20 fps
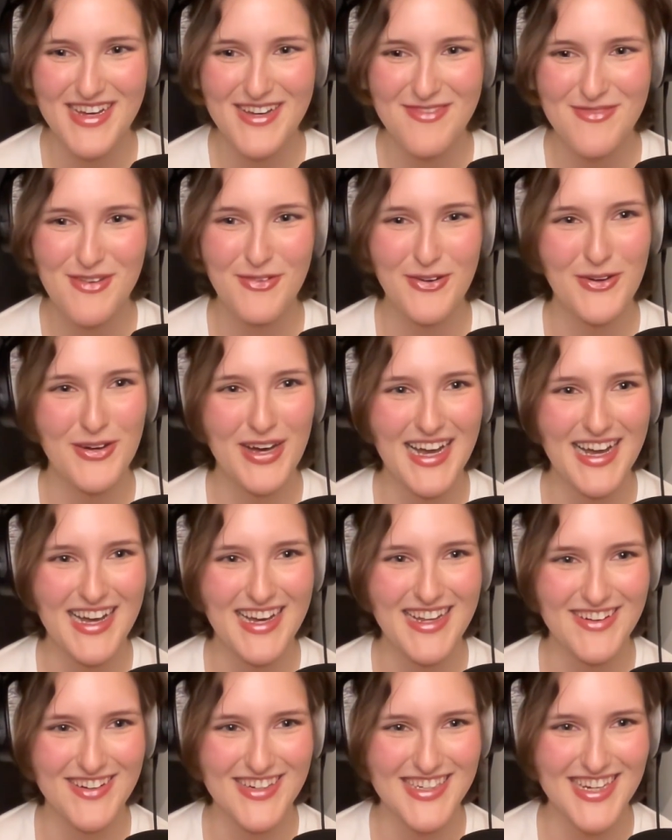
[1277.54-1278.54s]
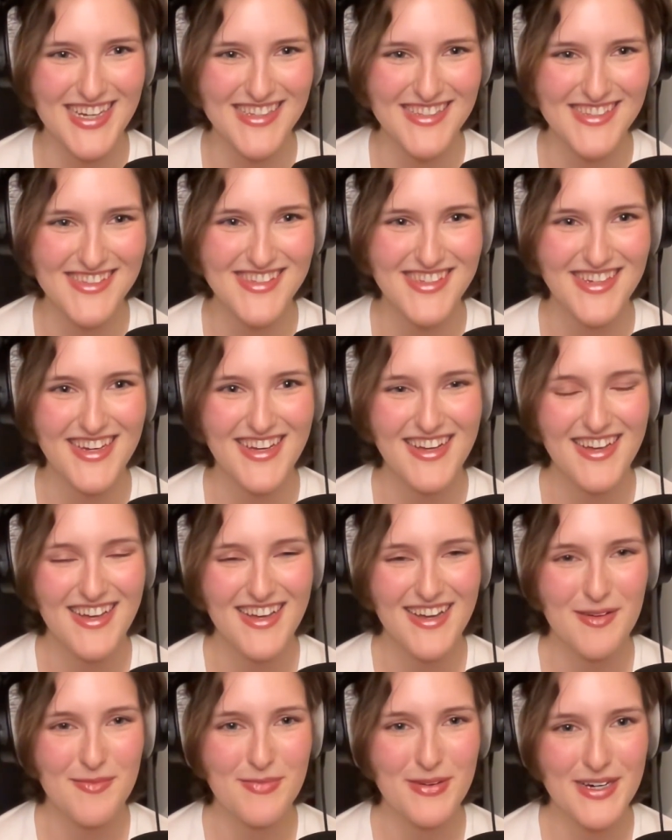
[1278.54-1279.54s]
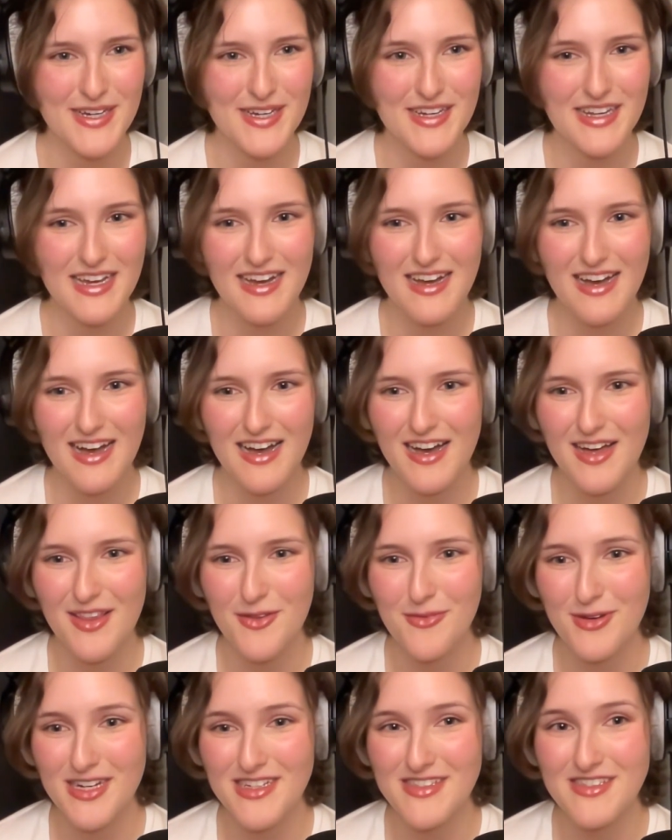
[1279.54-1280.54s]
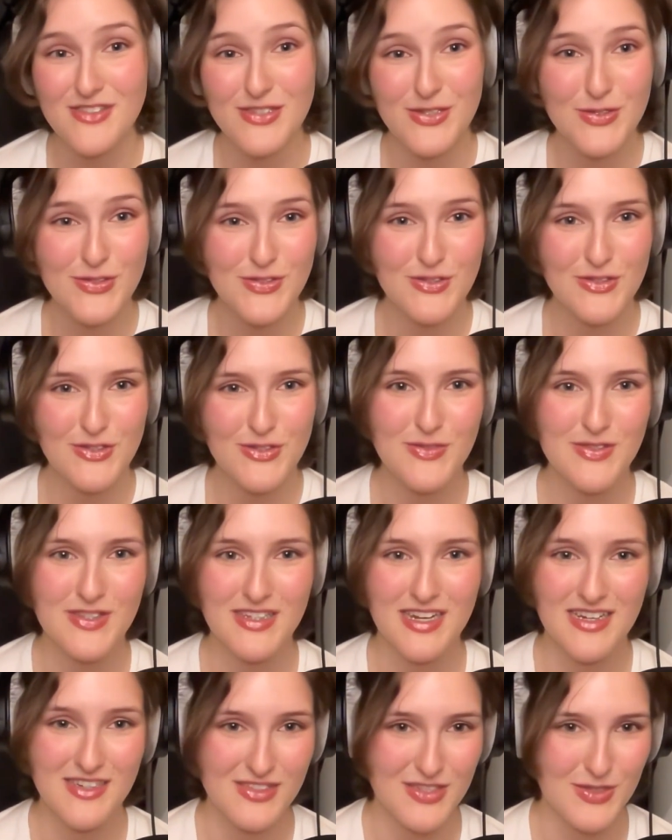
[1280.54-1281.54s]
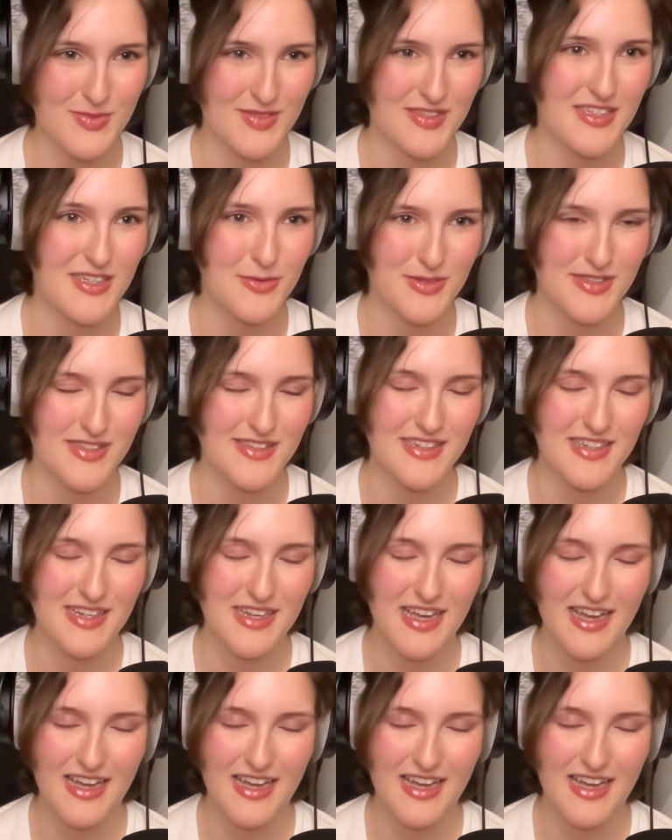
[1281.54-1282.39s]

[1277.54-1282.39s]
We've all had our tests, but otherwise it's also used in exome sequencing,